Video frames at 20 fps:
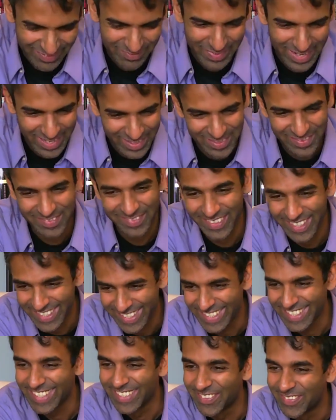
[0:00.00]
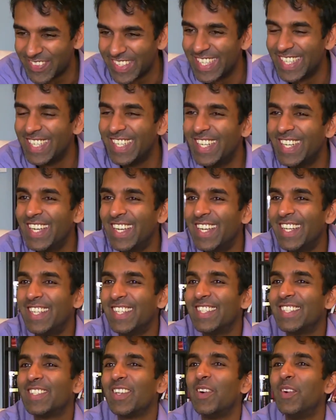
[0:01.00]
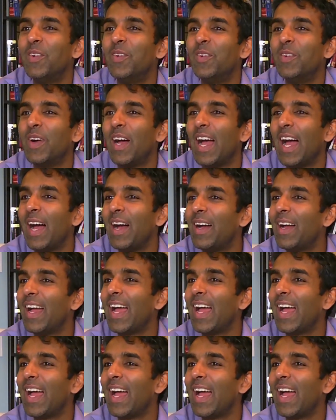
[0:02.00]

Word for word: paraphrasing a bit. So, how,